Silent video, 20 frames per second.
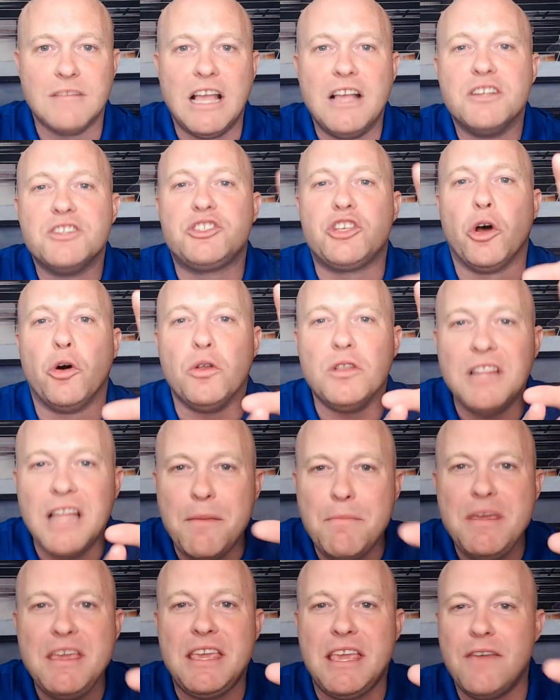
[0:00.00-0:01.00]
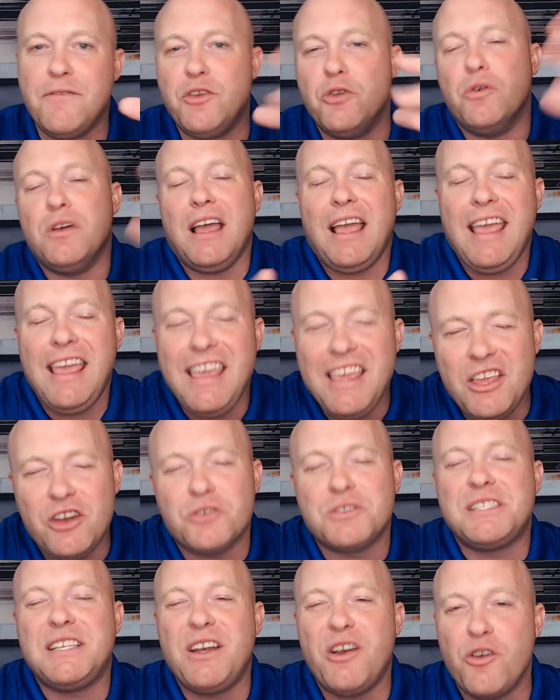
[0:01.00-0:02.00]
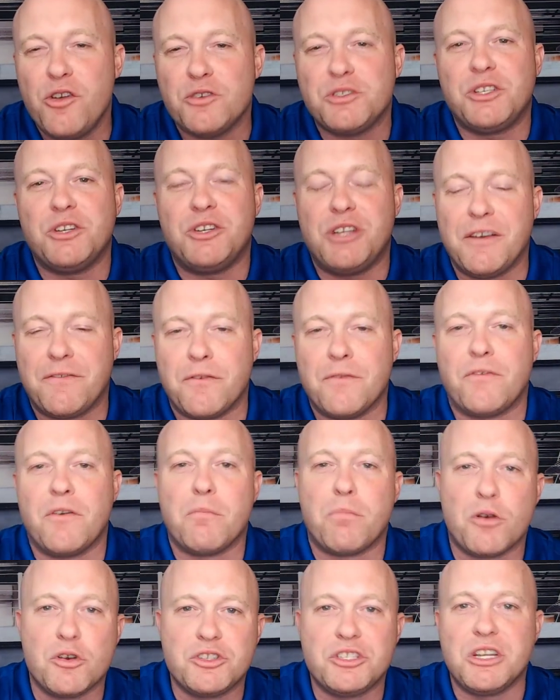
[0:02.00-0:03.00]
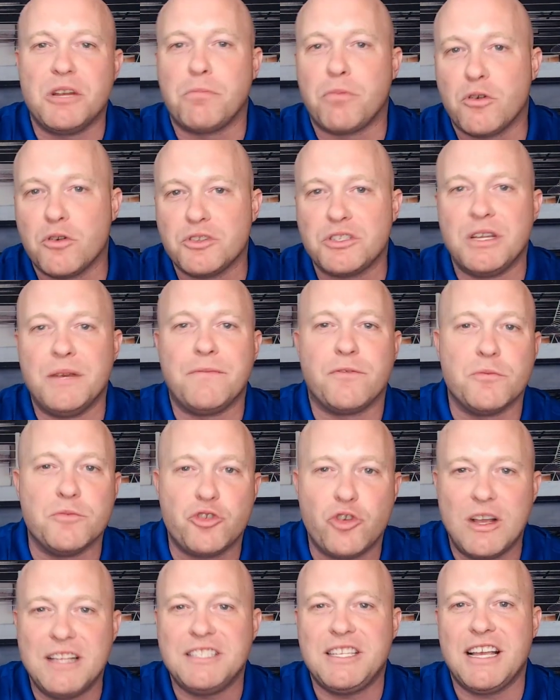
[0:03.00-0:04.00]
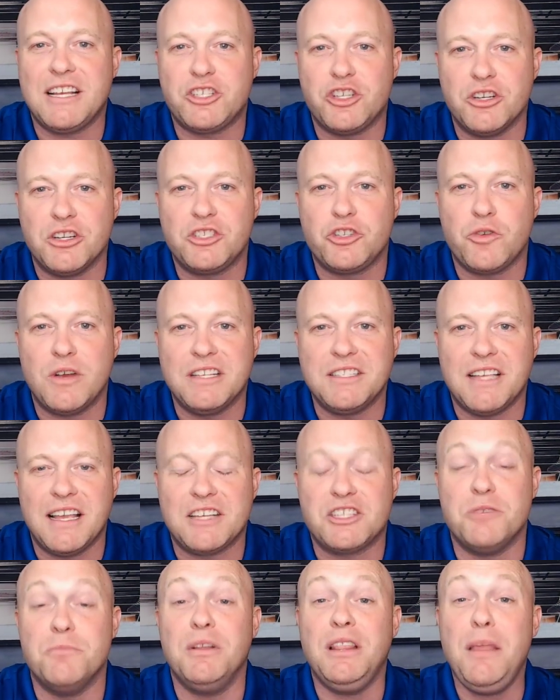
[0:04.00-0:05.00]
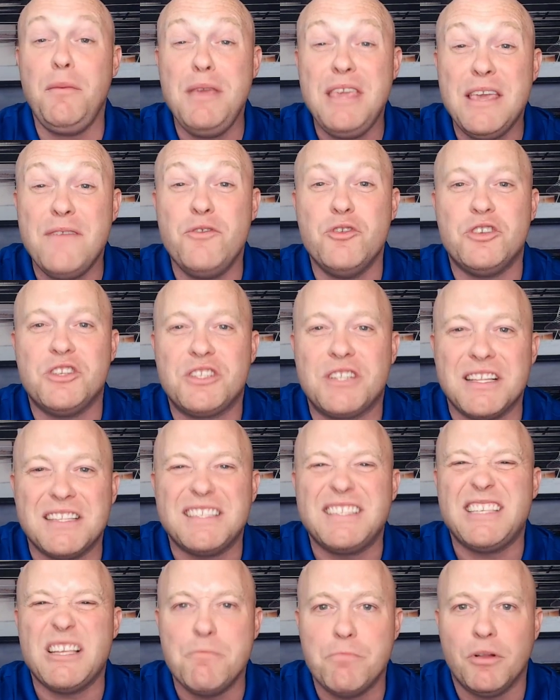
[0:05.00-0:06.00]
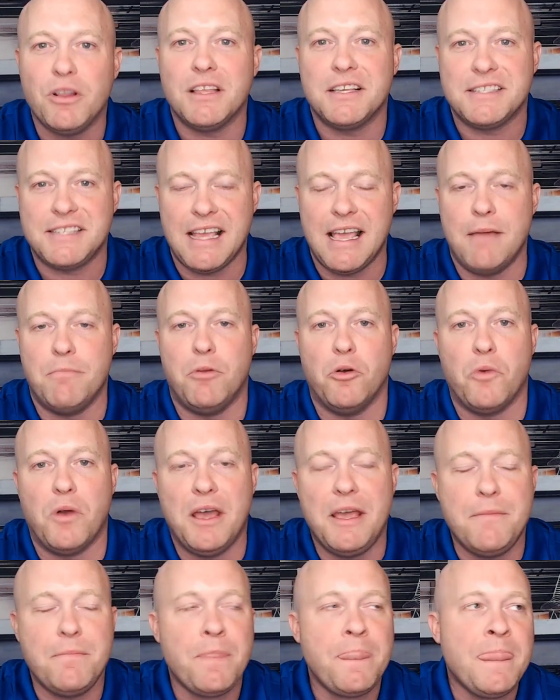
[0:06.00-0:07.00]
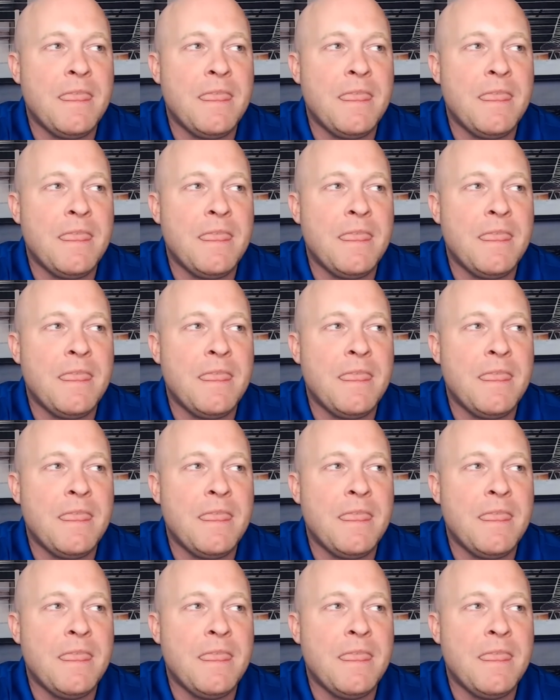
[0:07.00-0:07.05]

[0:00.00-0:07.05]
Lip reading: So let me give you, scenarios are different from person to person and from transaction to transaction, but let me give you just a simple example, right?